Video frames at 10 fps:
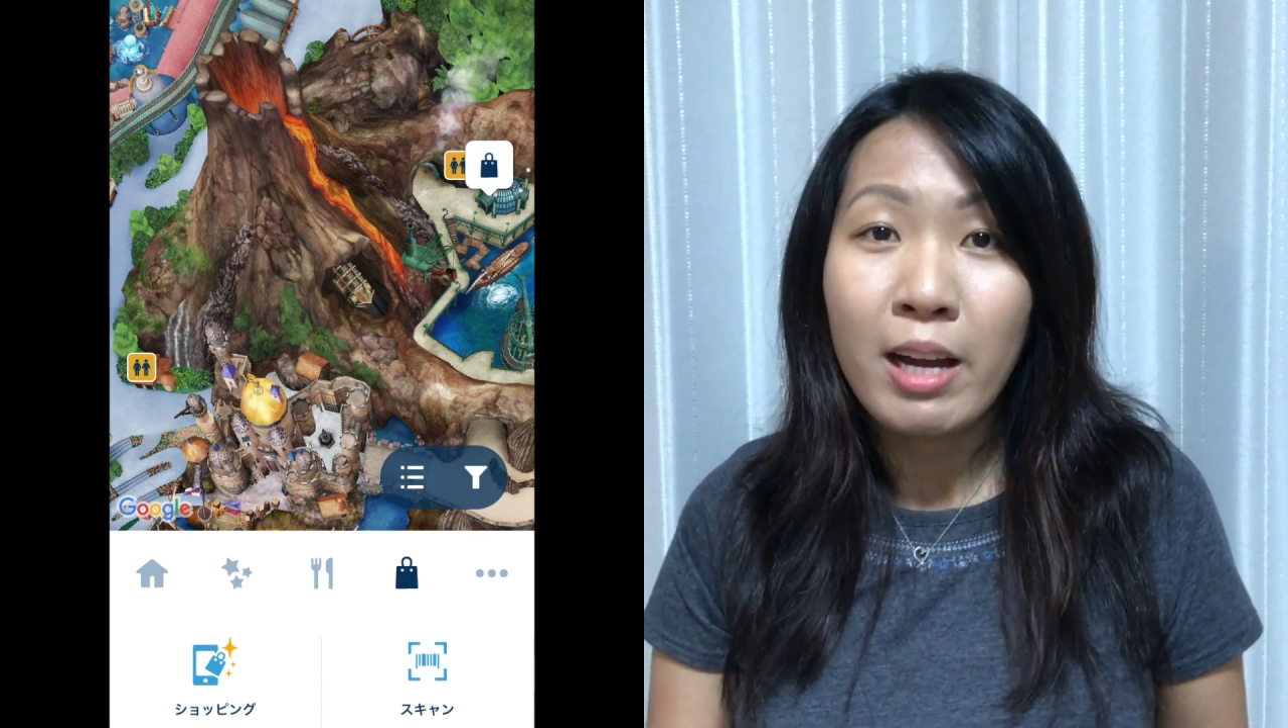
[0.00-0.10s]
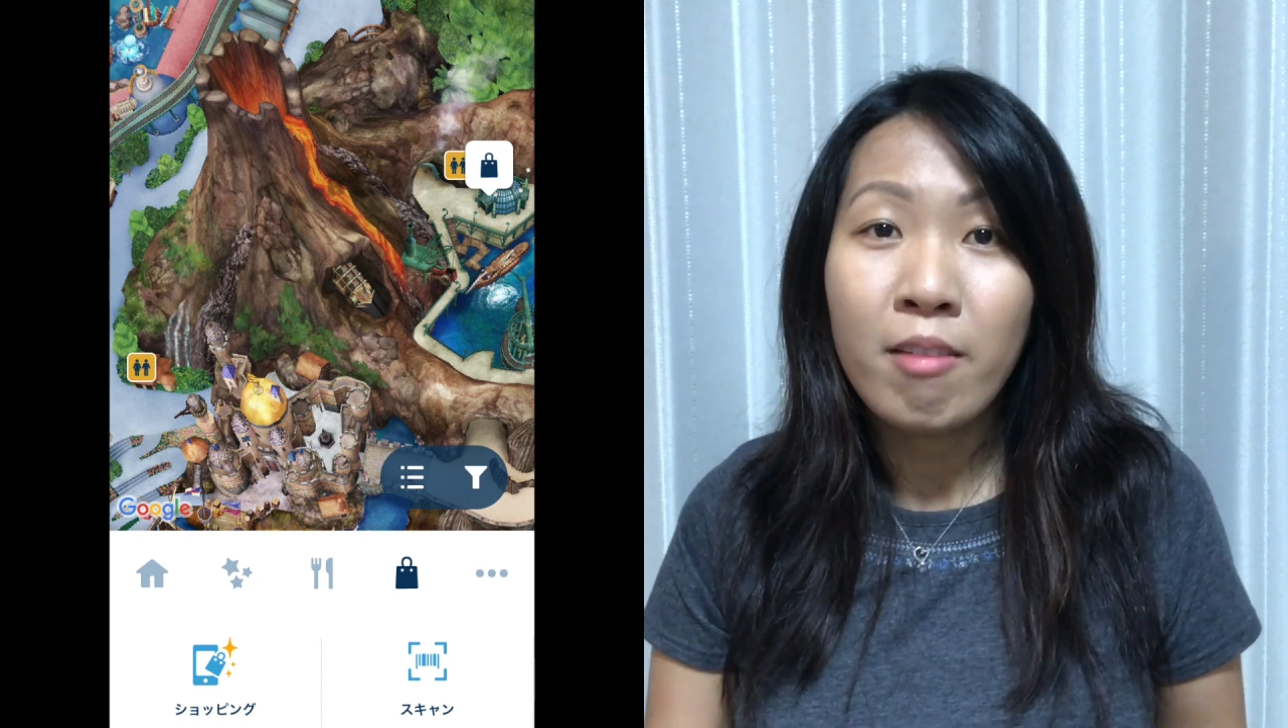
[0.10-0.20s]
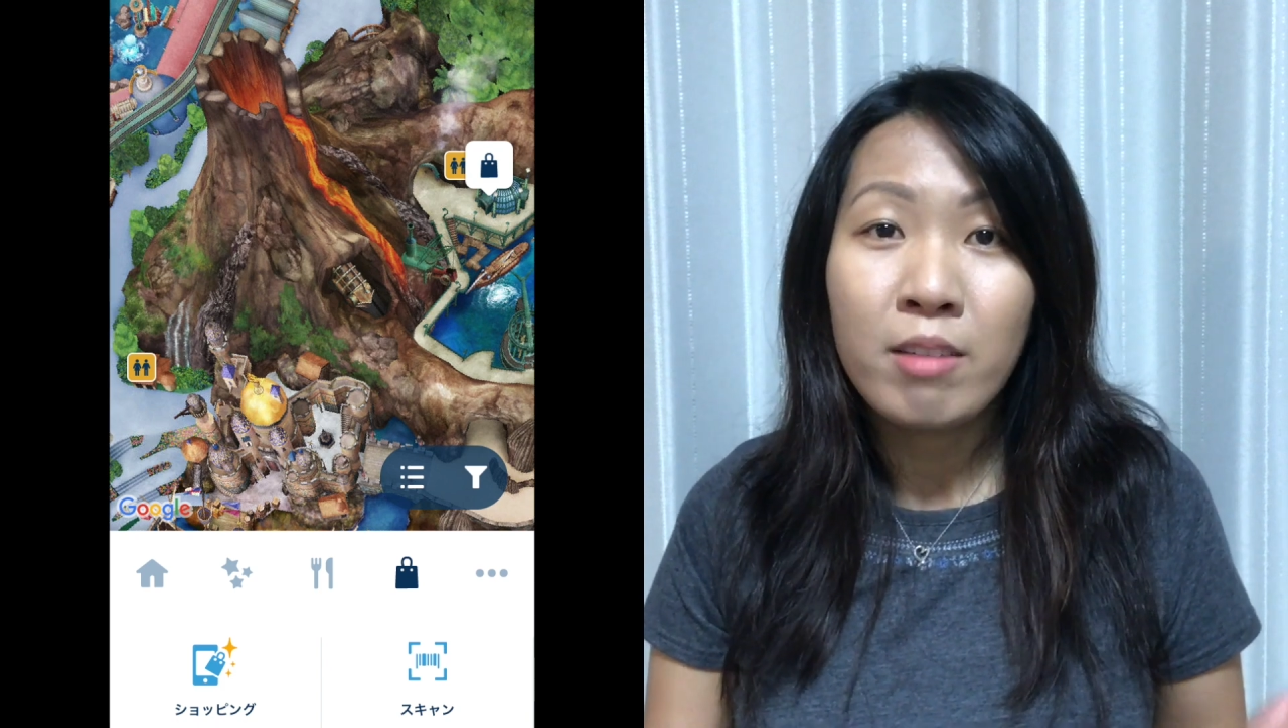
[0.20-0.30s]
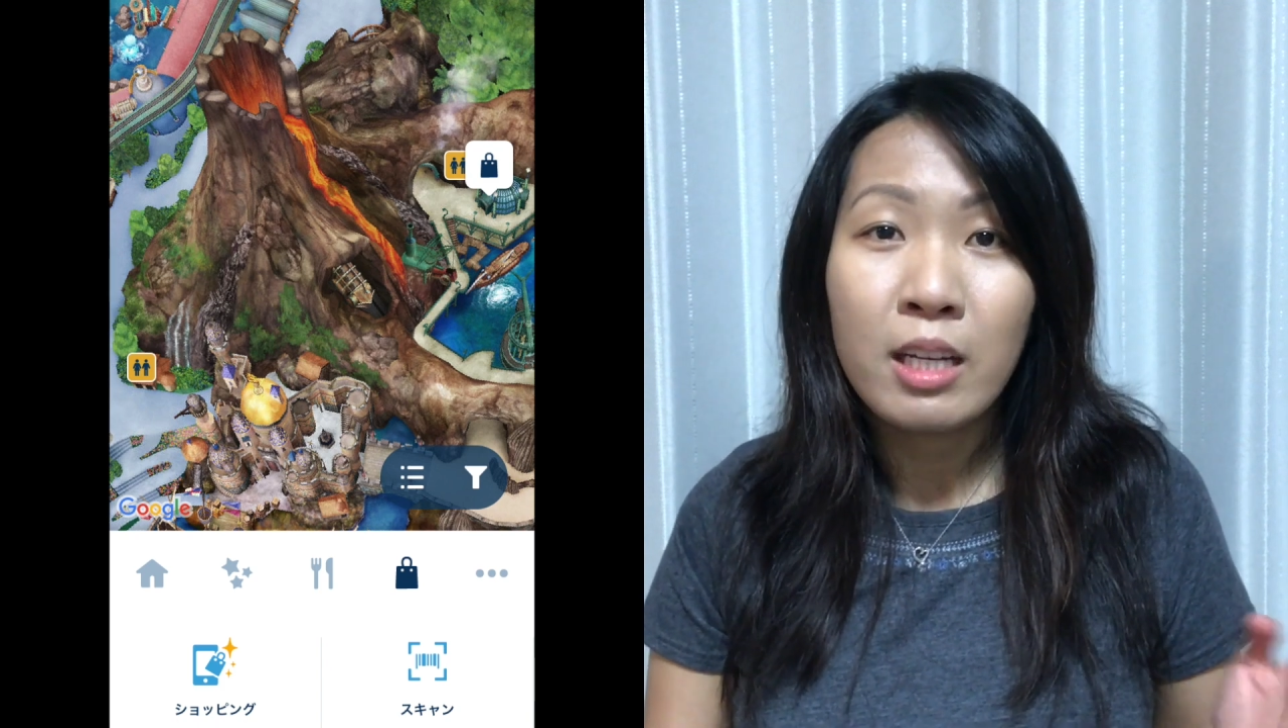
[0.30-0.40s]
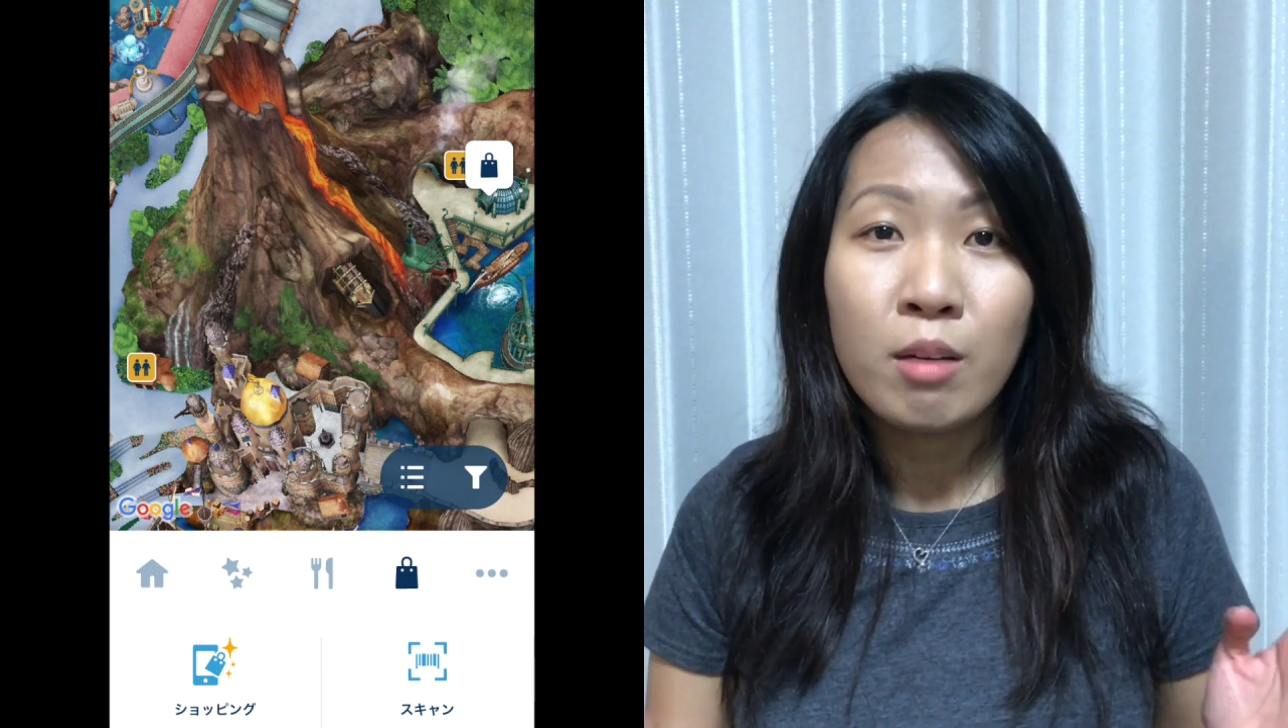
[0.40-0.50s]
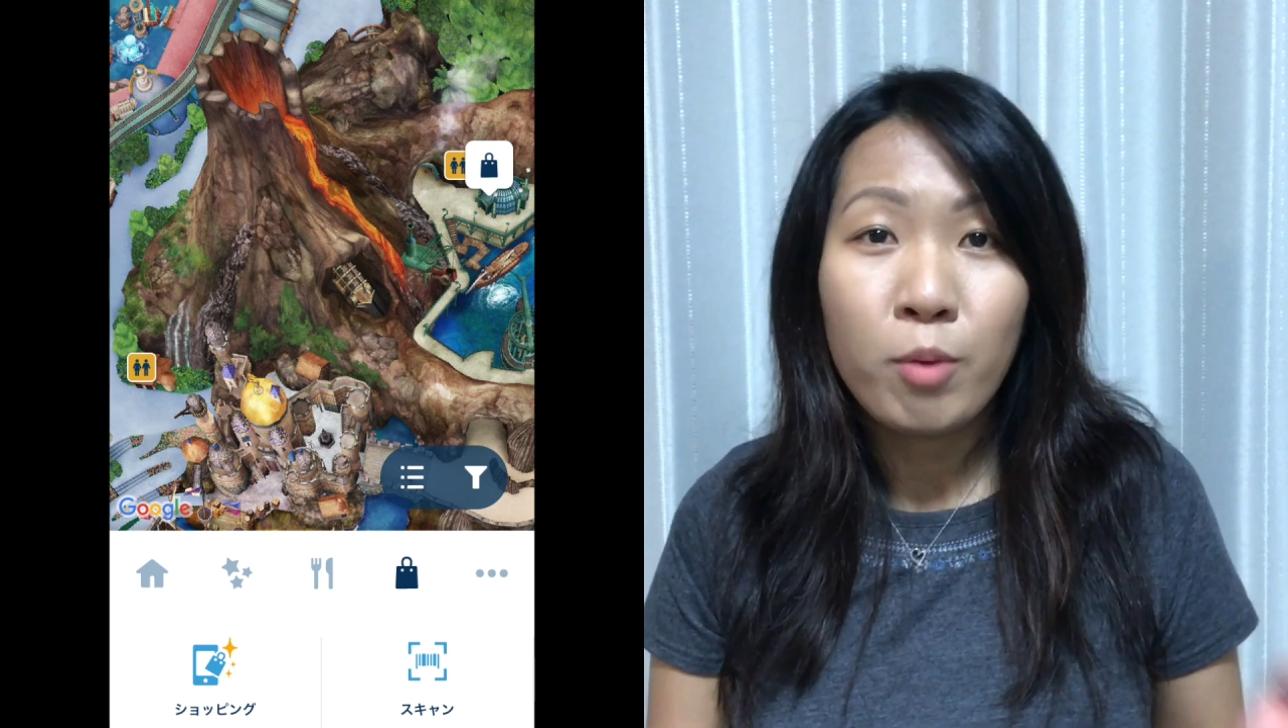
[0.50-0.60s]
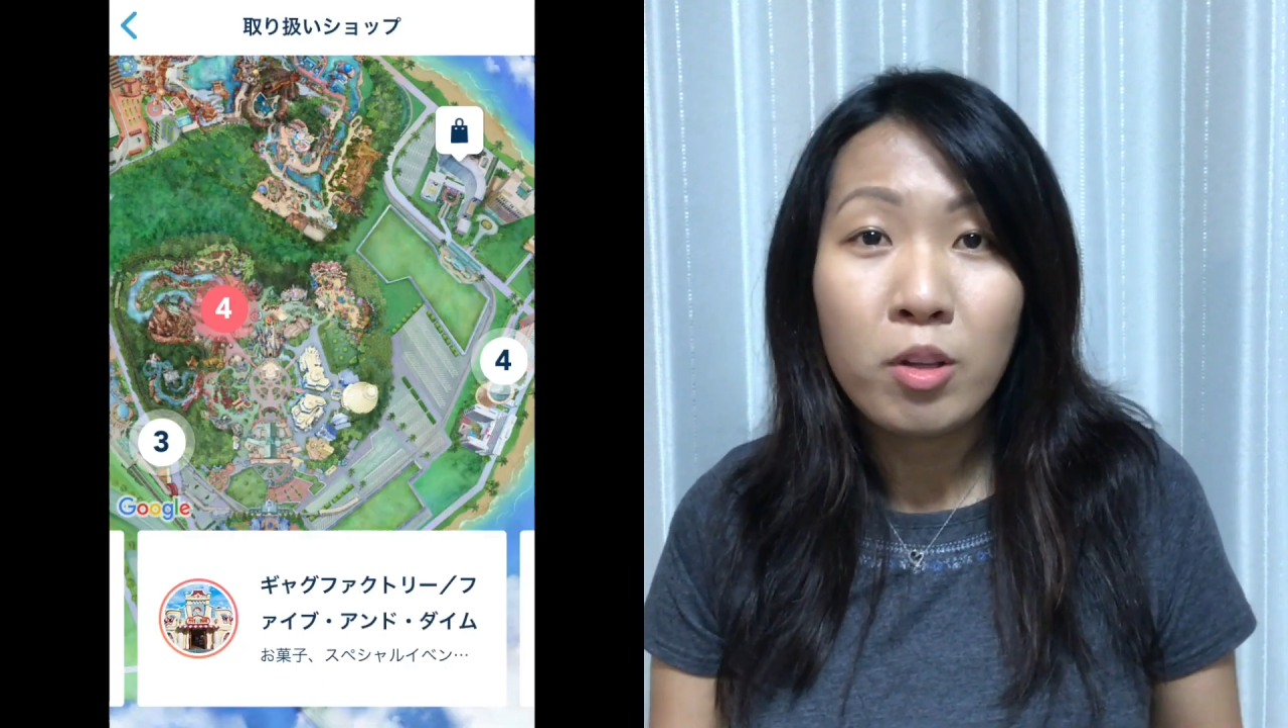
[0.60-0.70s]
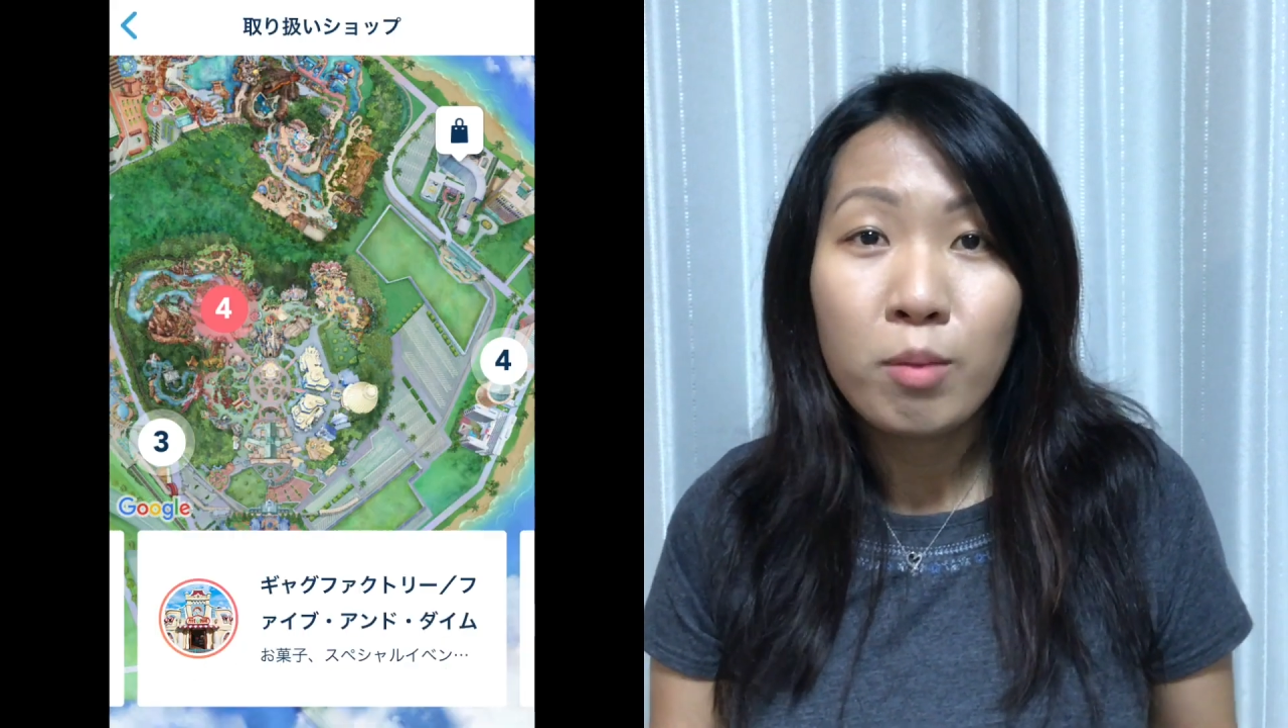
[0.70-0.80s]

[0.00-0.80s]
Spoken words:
found in